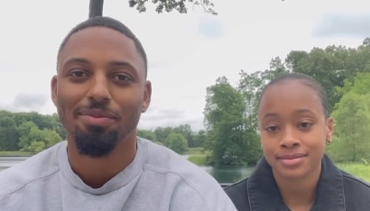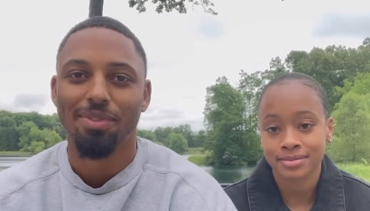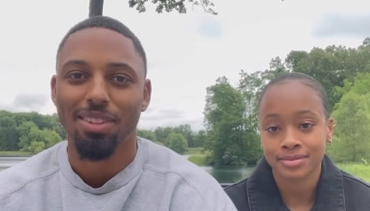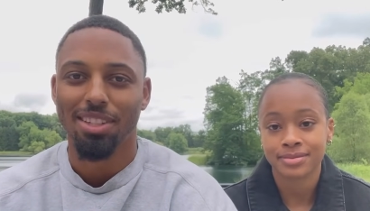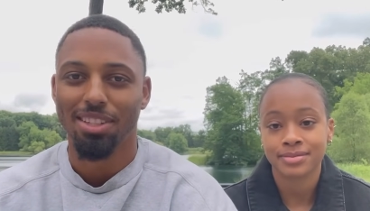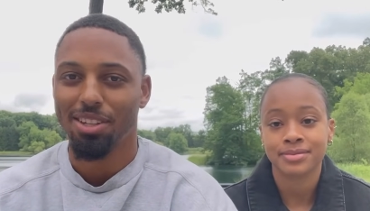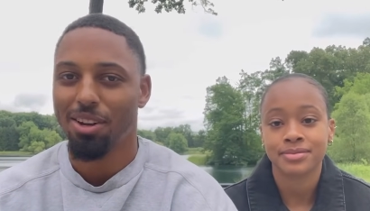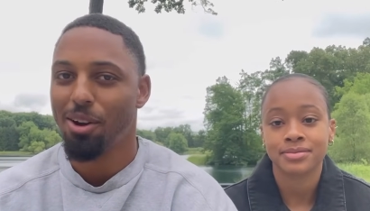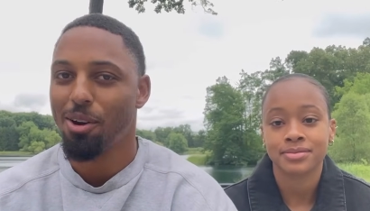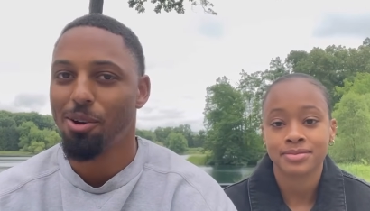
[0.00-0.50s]

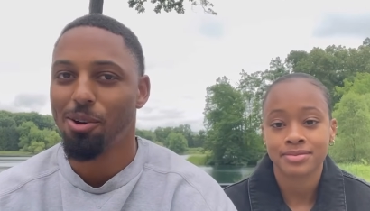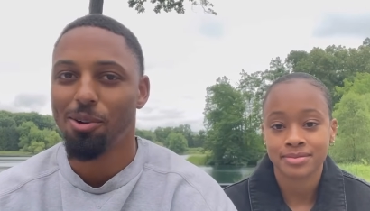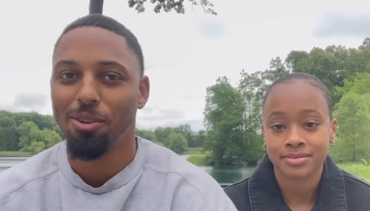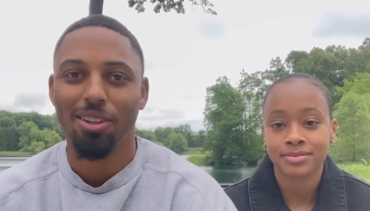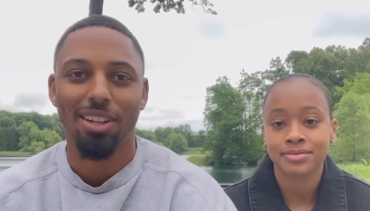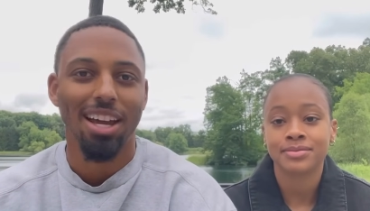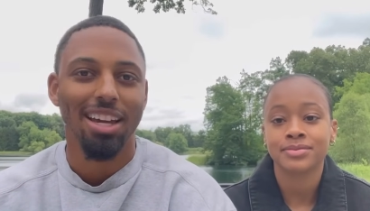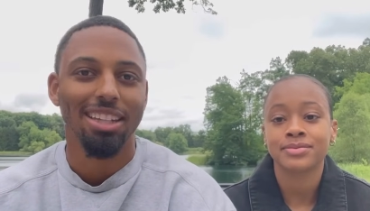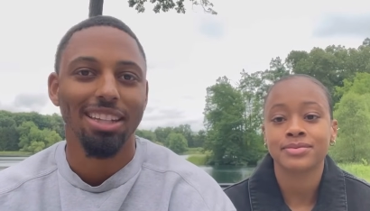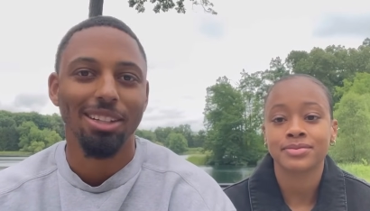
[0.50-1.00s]
Speaker 1: It's a
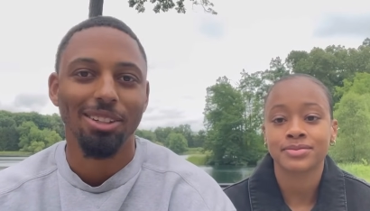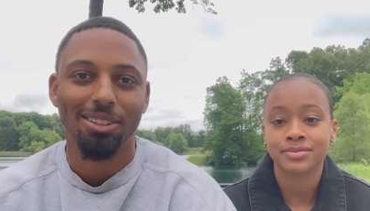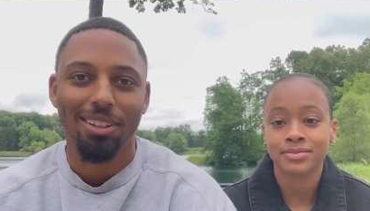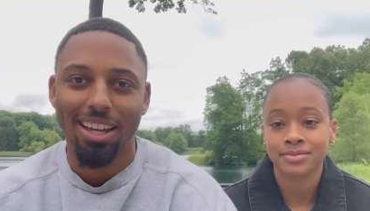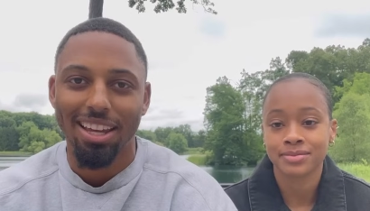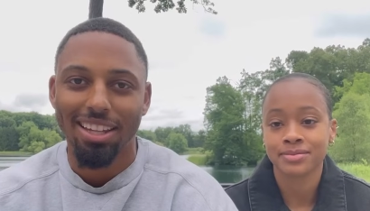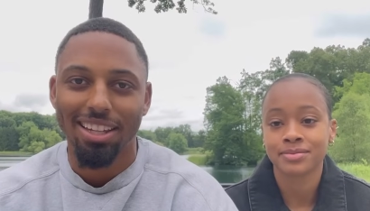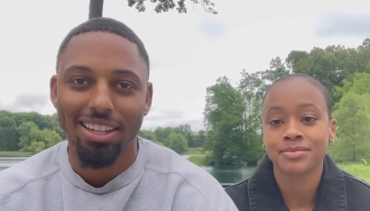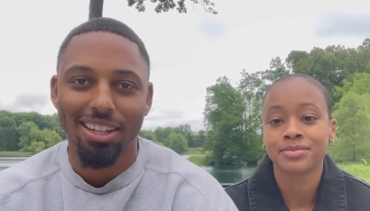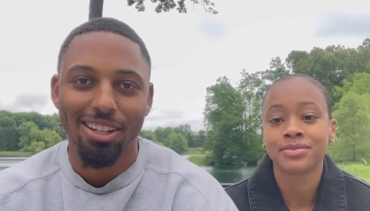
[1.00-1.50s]
whole, like, little
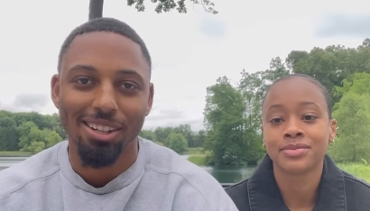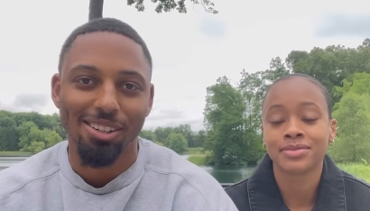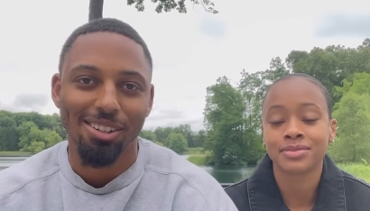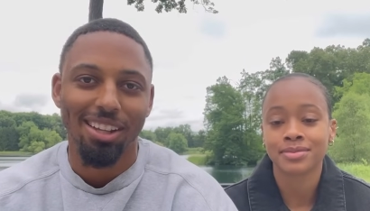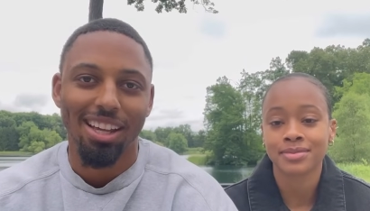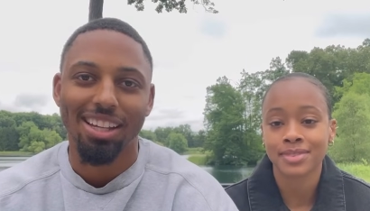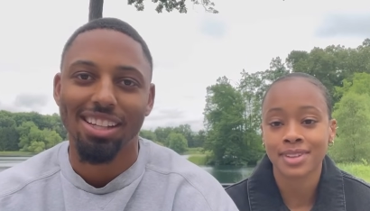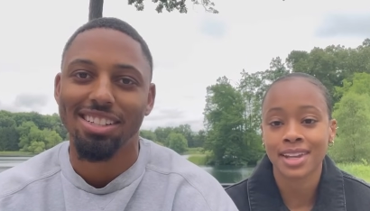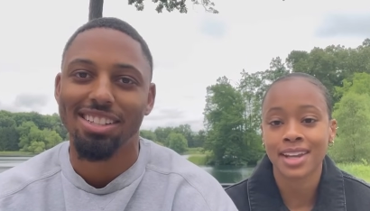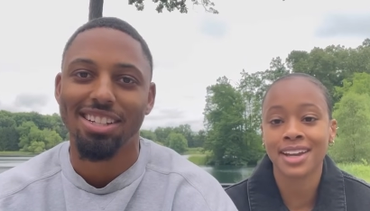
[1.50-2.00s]
lake here.
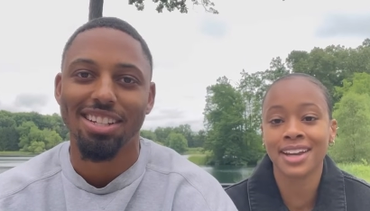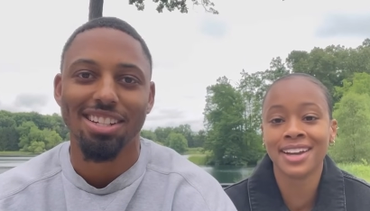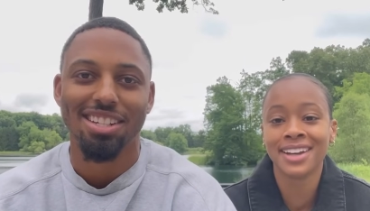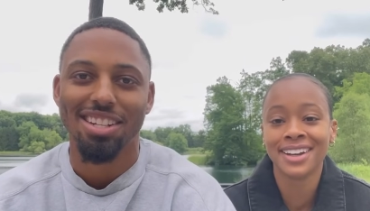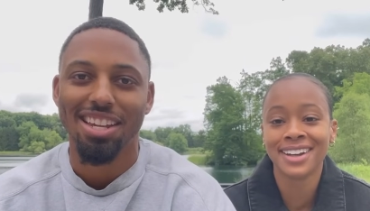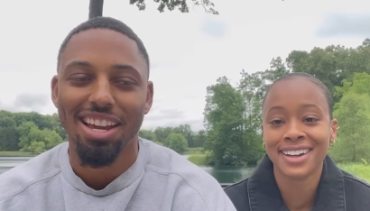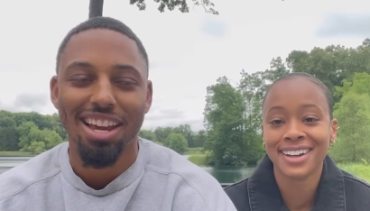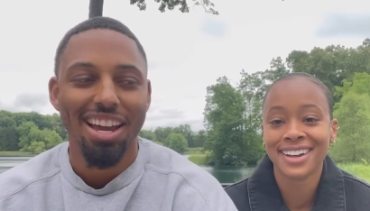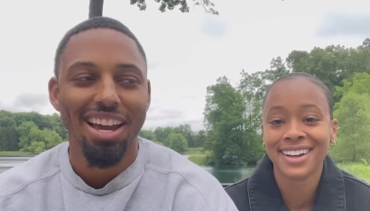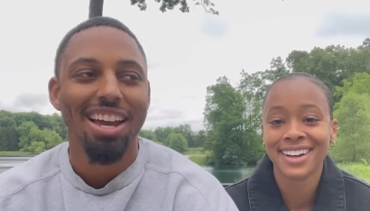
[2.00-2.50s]
Like, it's
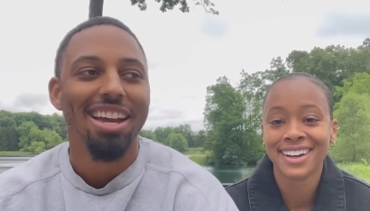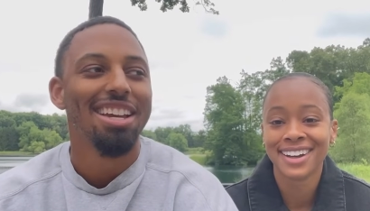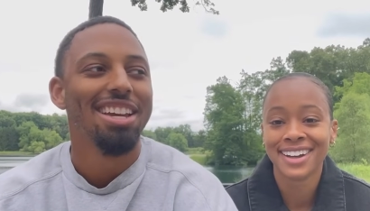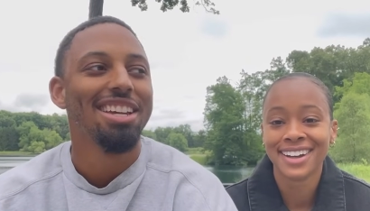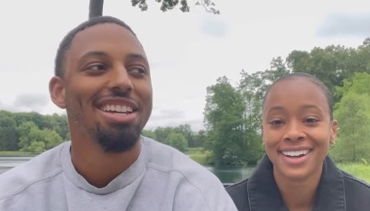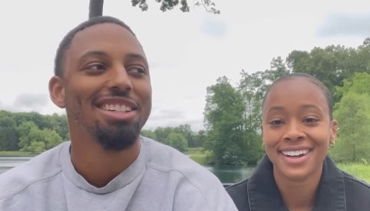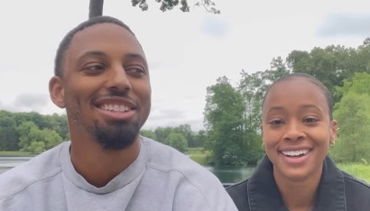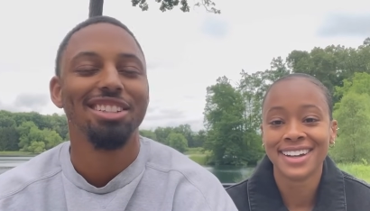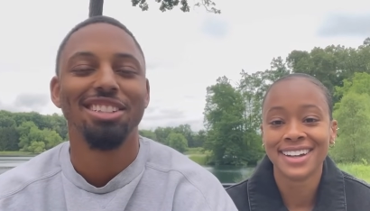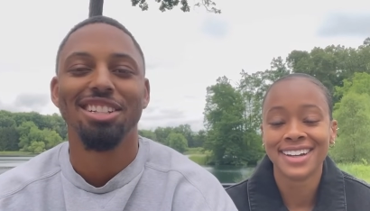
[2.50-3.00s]
just,
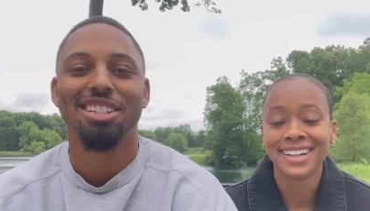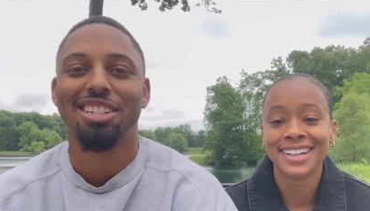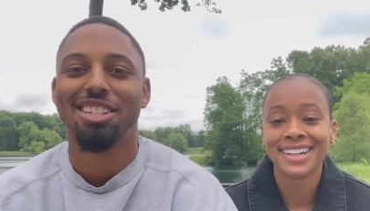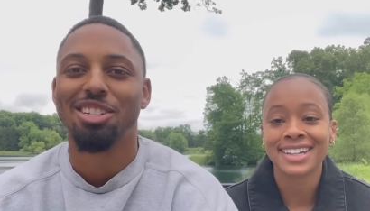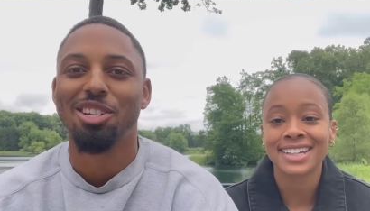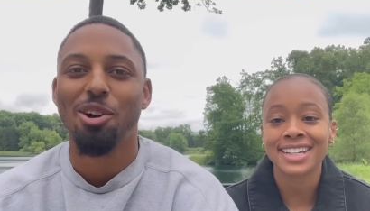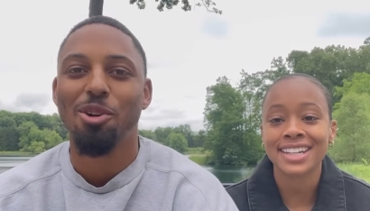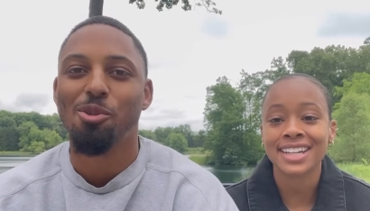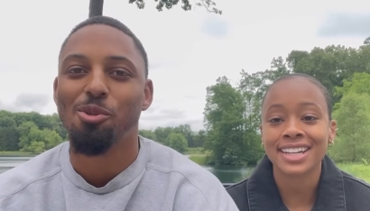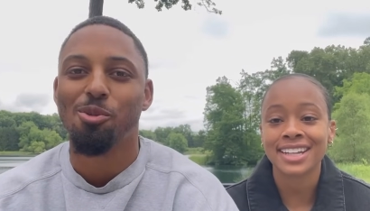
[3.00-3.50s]
it's just
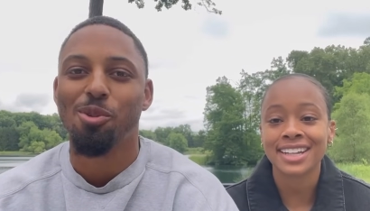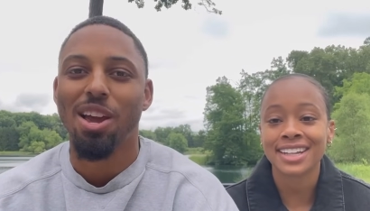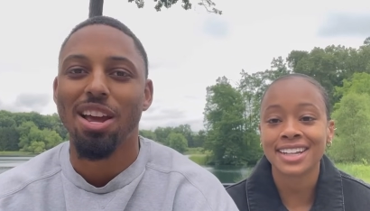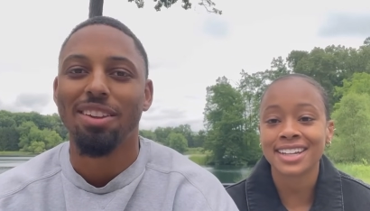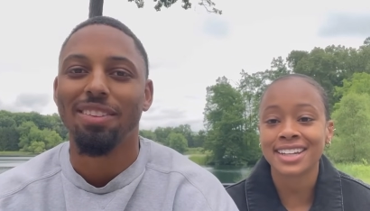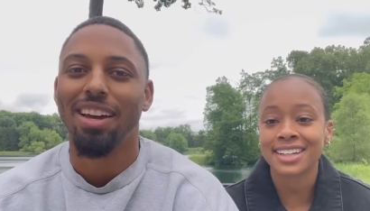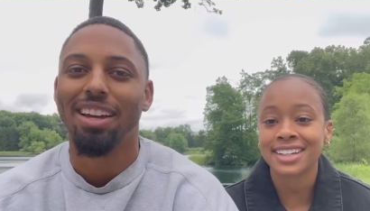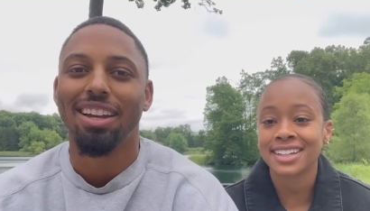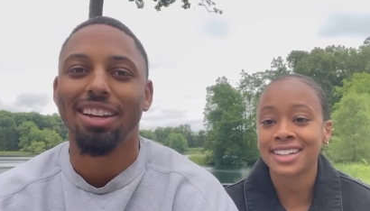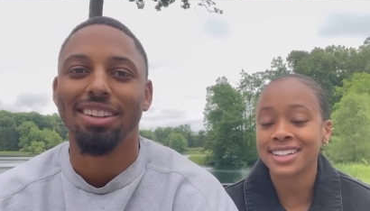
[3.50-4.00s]
so
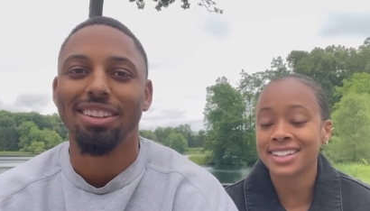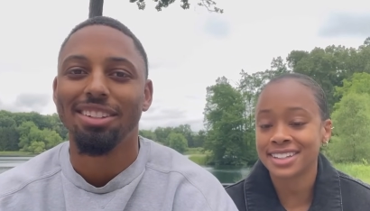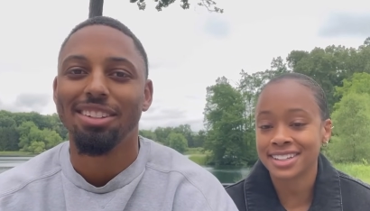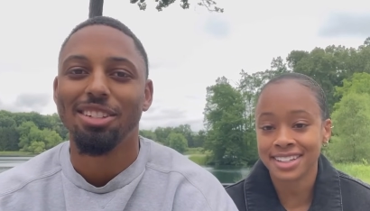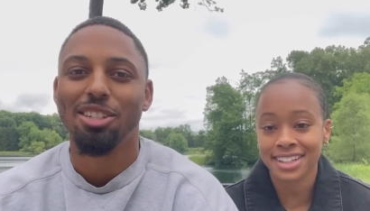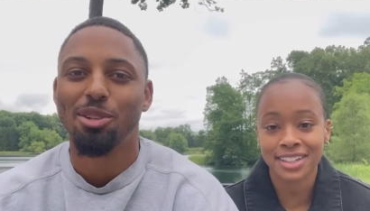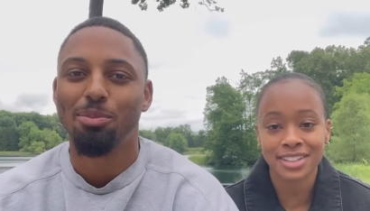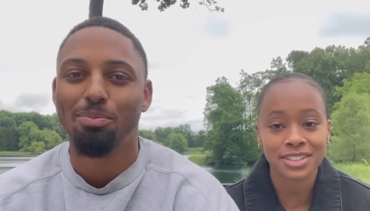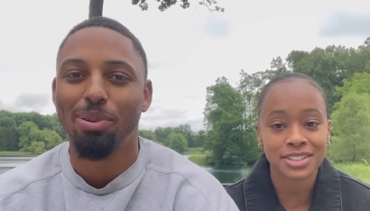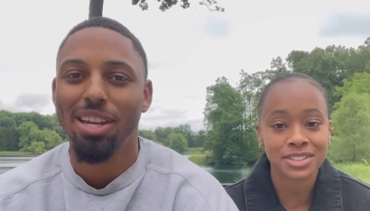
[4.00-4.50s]
random. Like,
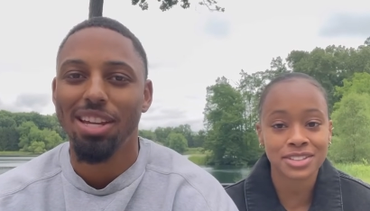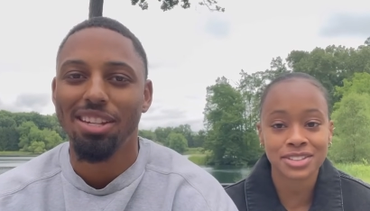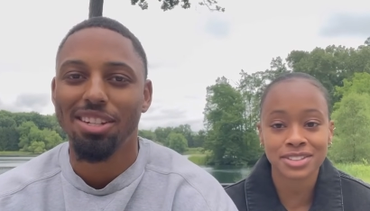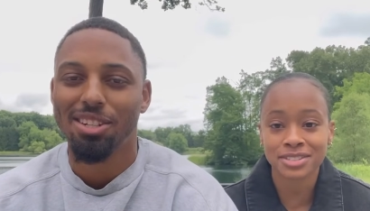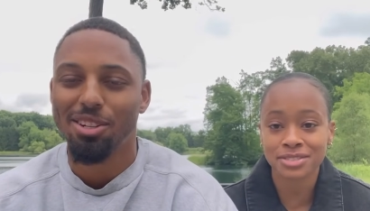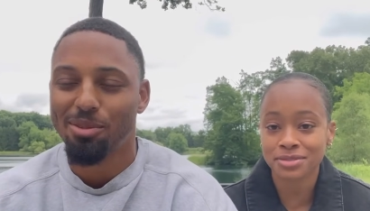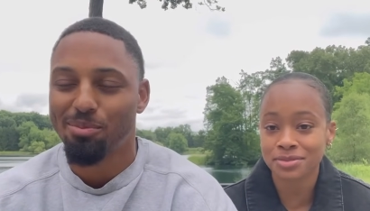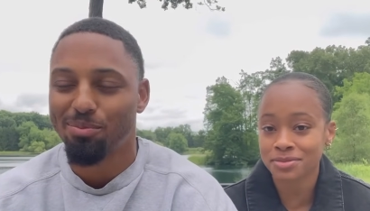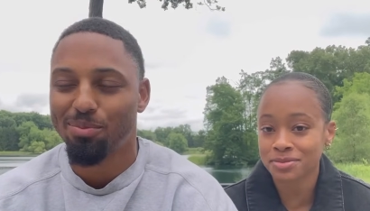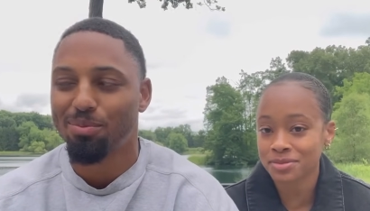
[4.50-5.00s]
this
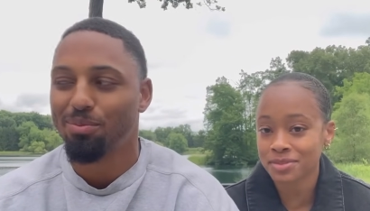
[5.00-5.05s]
piece of